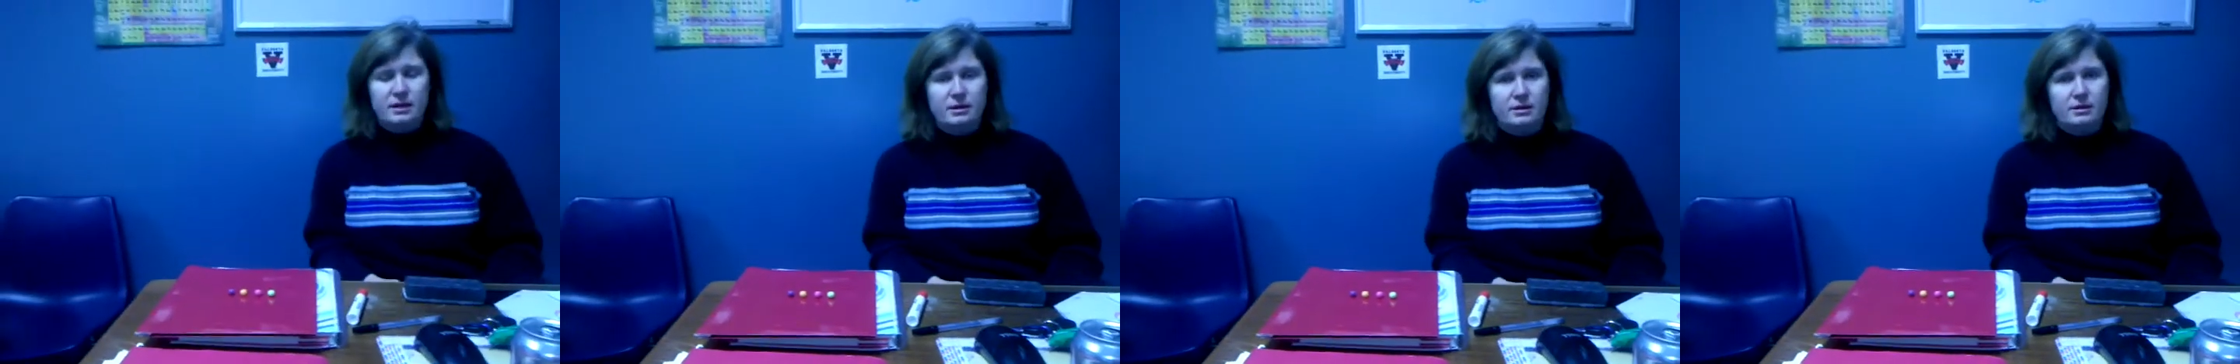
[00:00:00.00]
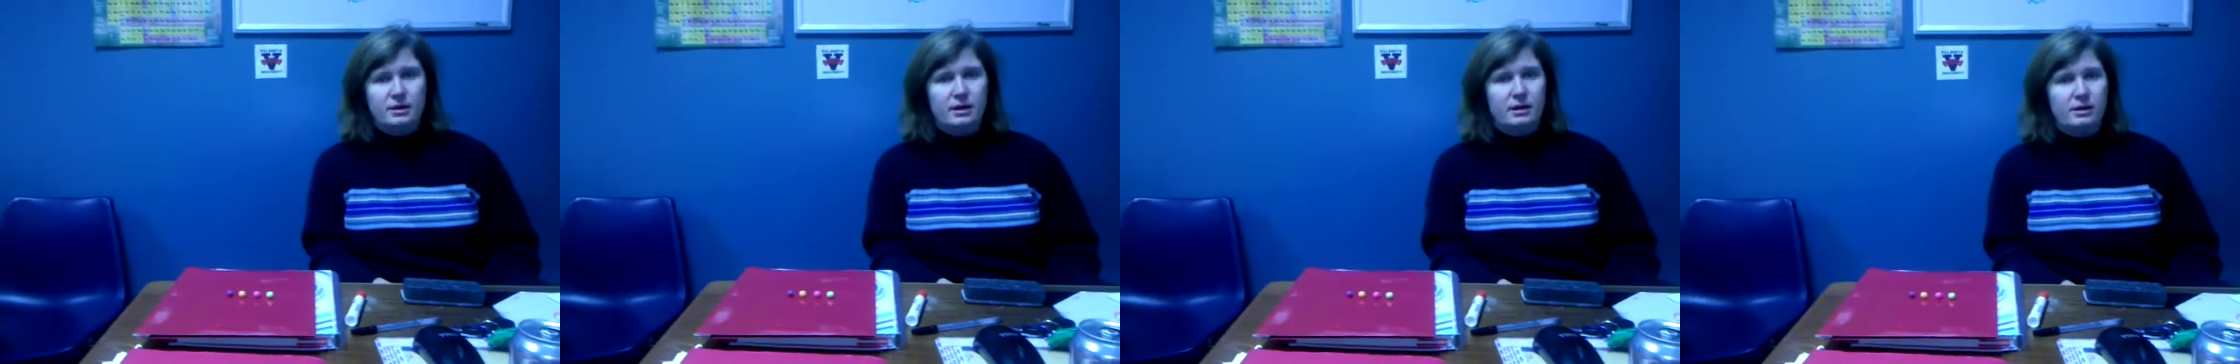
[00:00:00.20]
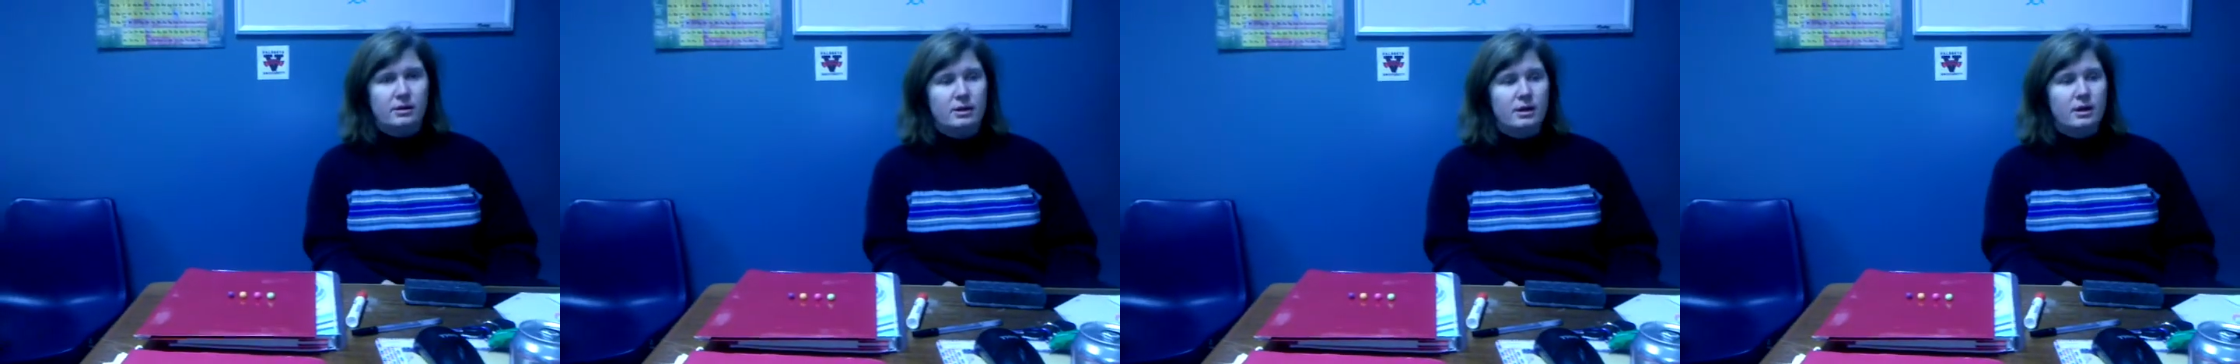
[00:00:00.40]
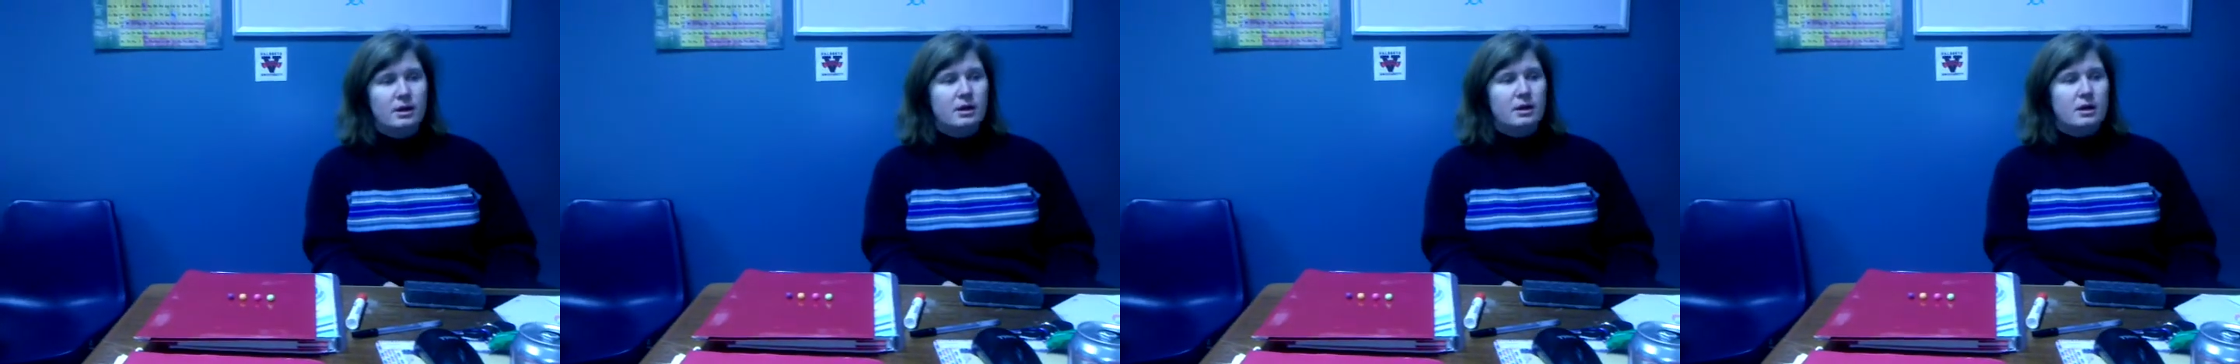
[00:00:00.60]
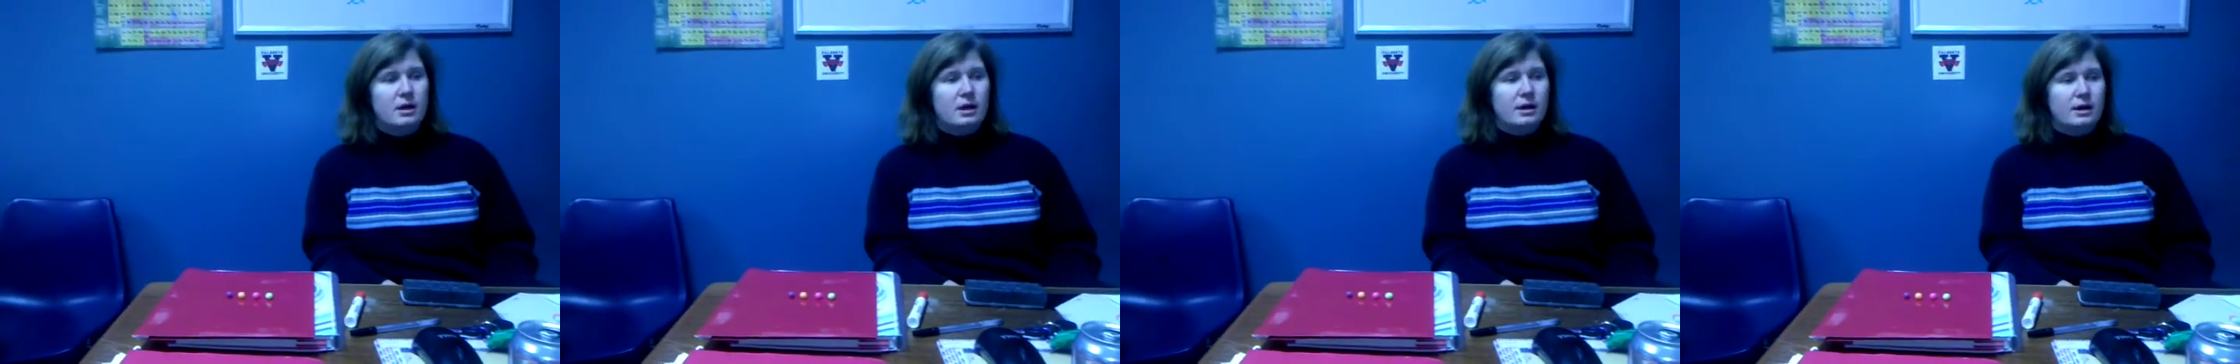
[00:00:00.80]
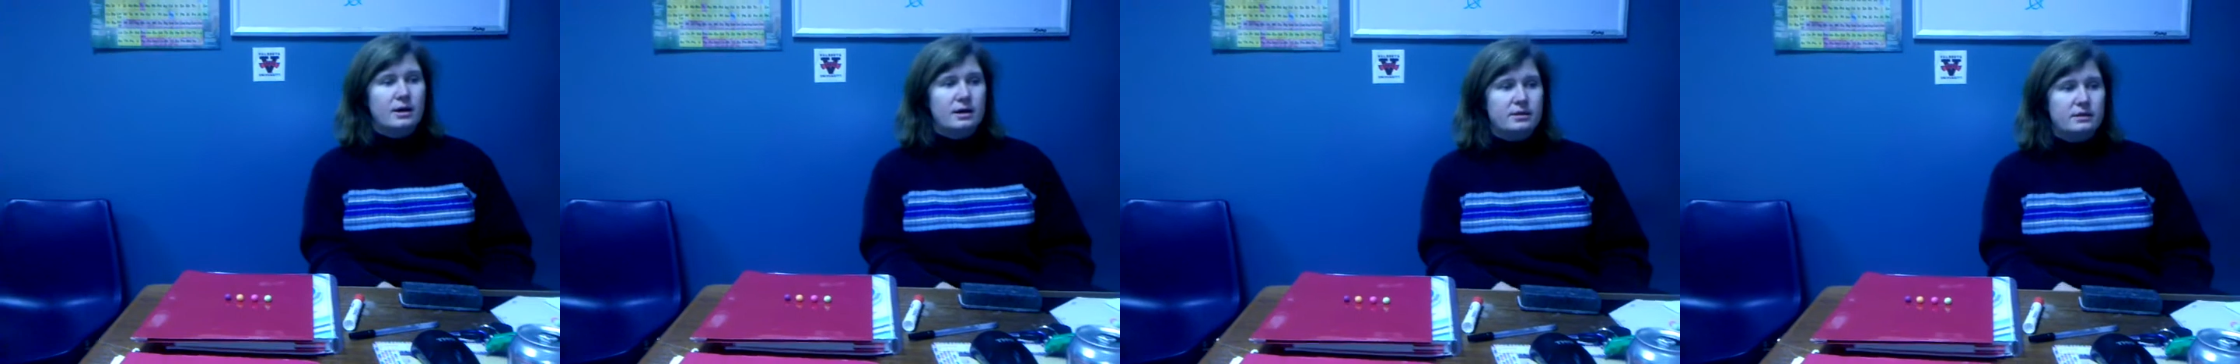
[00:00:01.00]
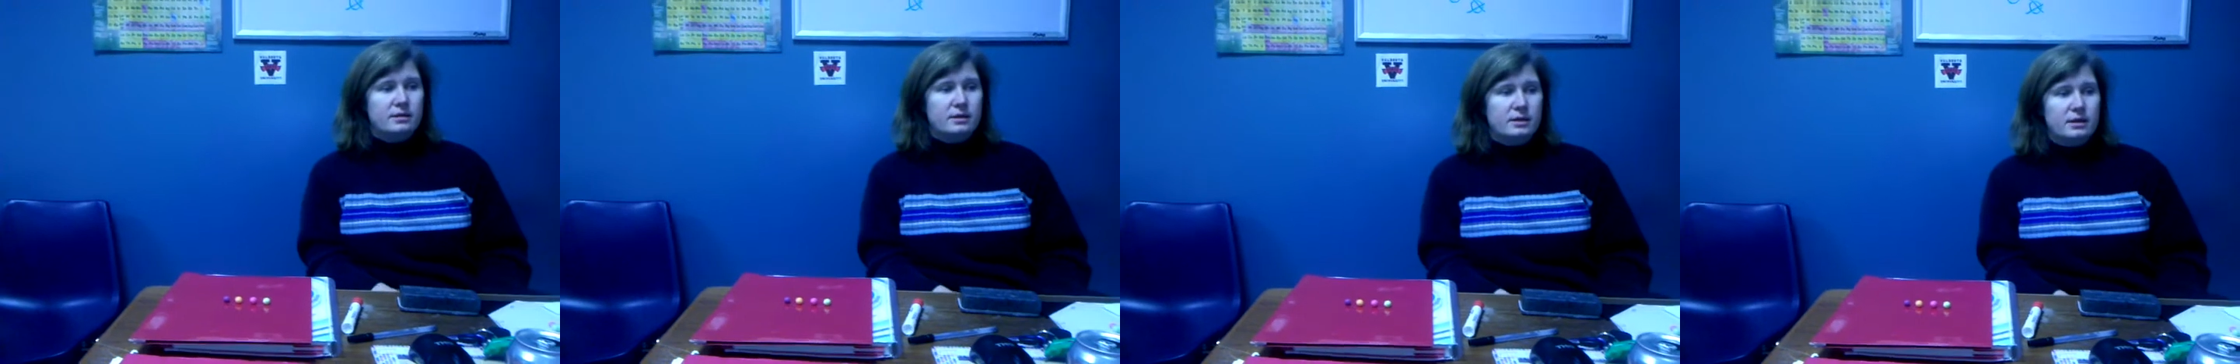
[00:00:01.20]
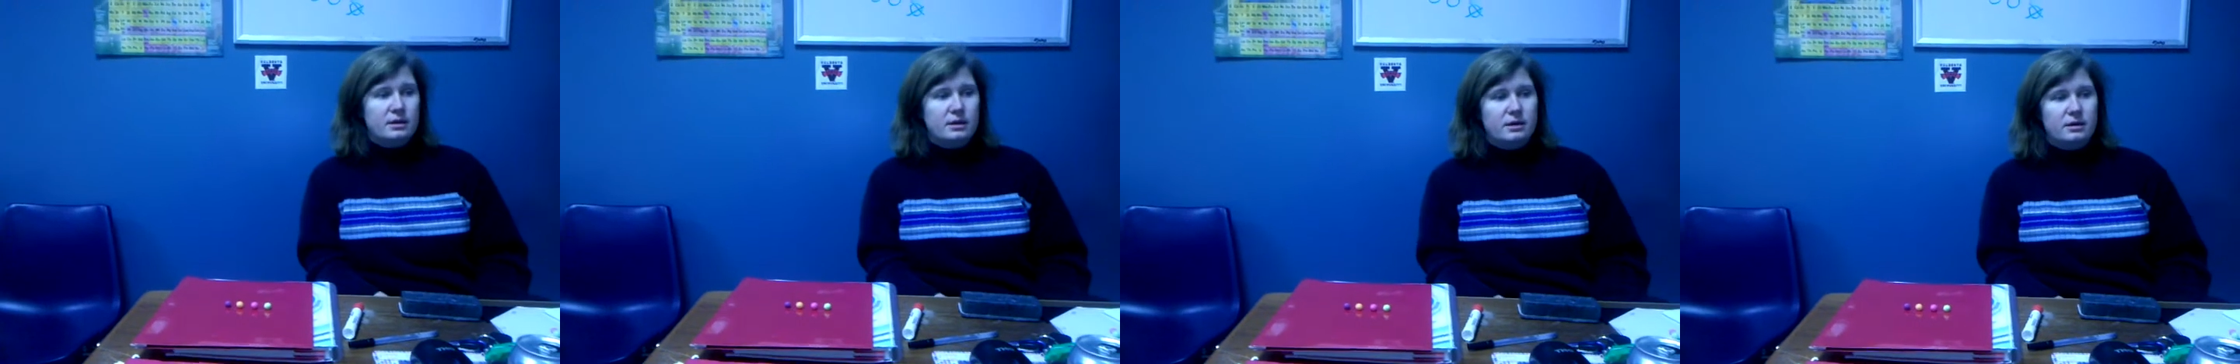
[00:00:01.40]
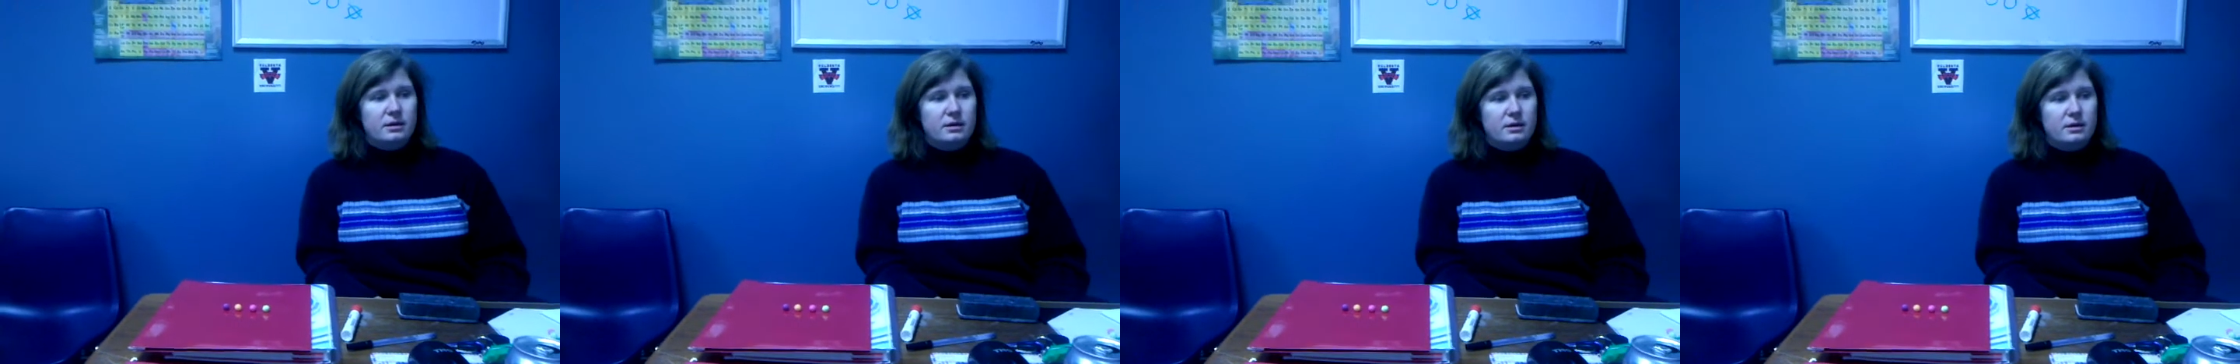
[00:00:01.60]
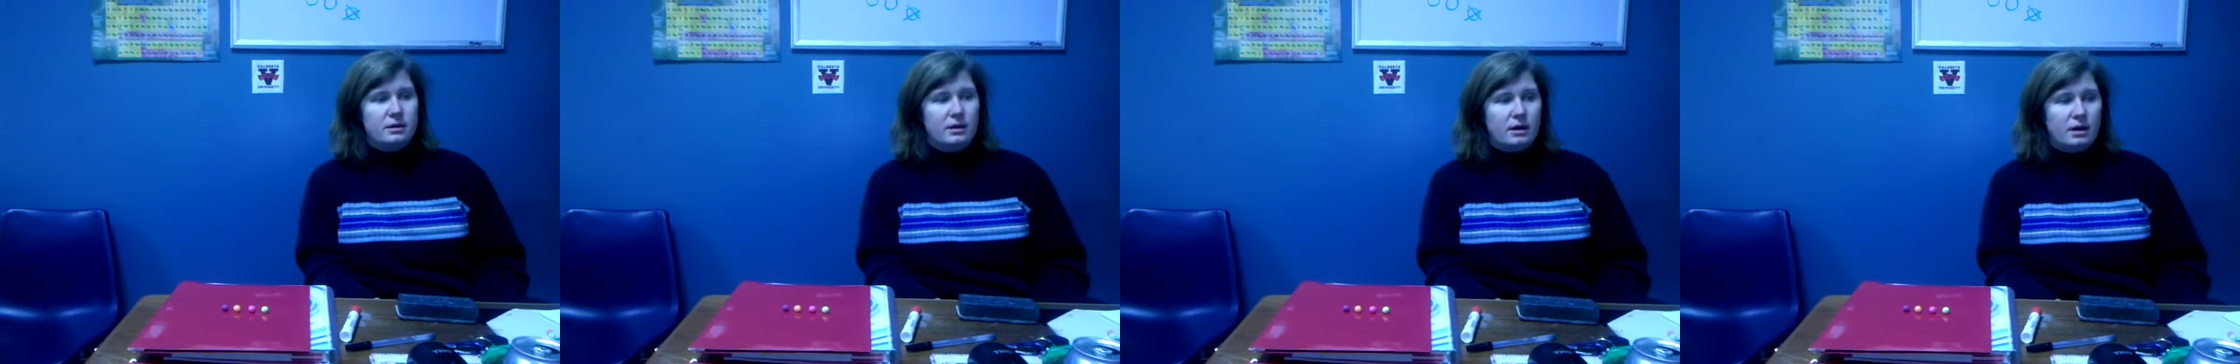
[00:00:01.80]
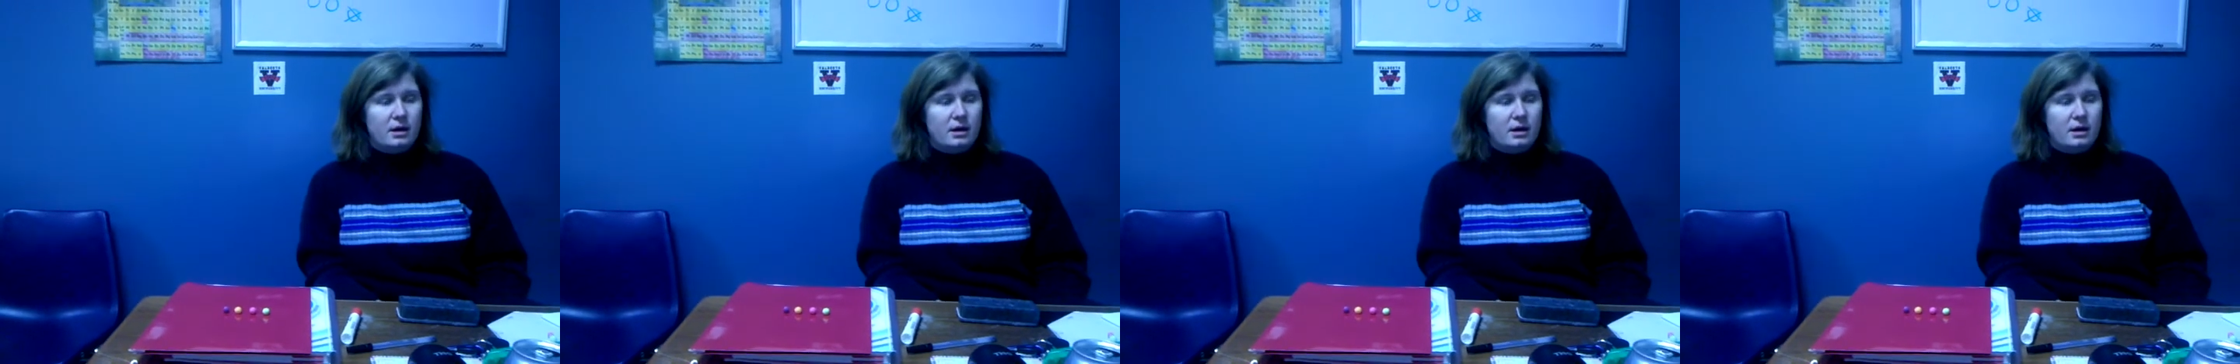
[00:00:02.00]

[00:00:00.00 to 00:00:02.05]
of candy there. And then